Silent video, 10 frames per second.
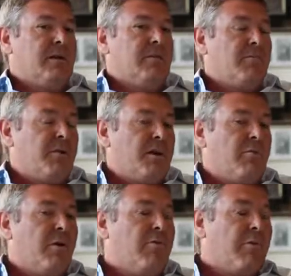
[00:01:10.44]

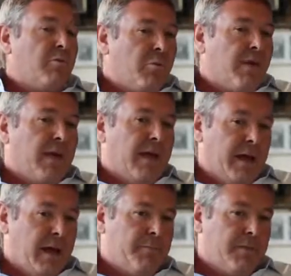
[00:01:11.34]
what really
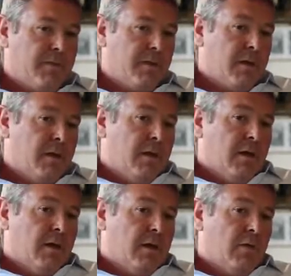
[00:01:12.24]
happened
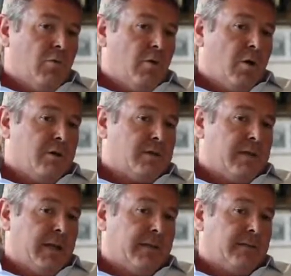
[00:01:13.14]
was
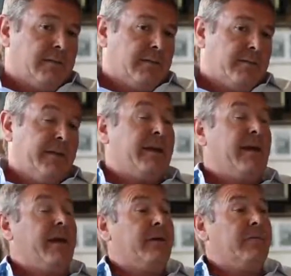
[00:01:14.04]
that they
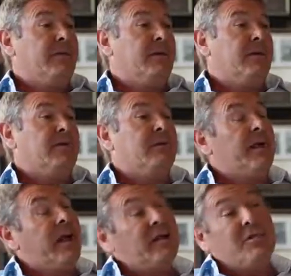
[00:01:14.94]
had
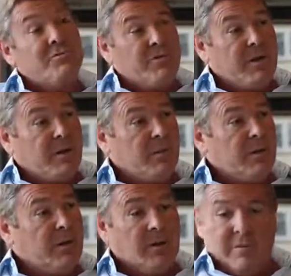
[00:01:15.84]
a dream.
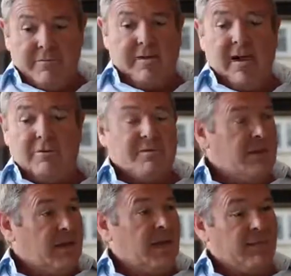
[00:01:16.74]
Franco
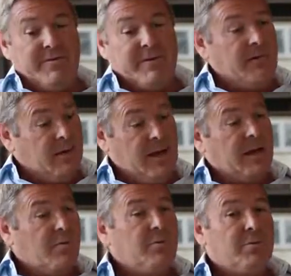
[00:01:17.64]
Ziliani, my father,
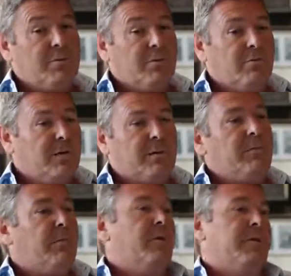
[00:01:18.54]
and Guido Berlucchi, they
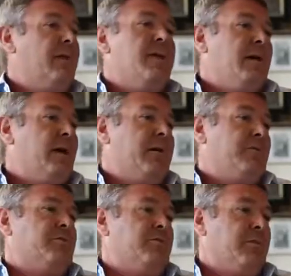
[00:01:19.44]
both have a
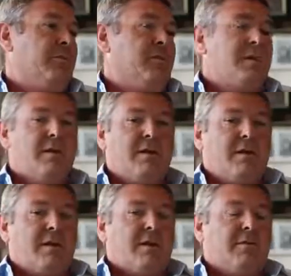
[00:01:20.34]
dream.
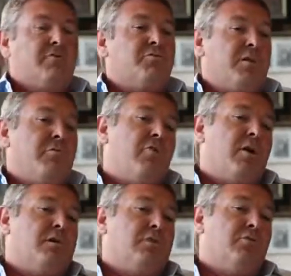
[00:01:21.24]
The dream
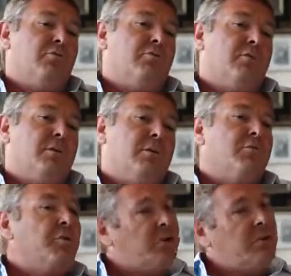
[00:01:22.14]
was to
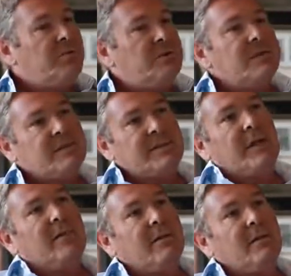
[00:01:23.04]
produce
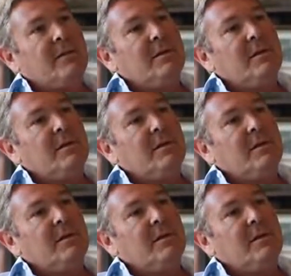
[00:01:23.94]
something,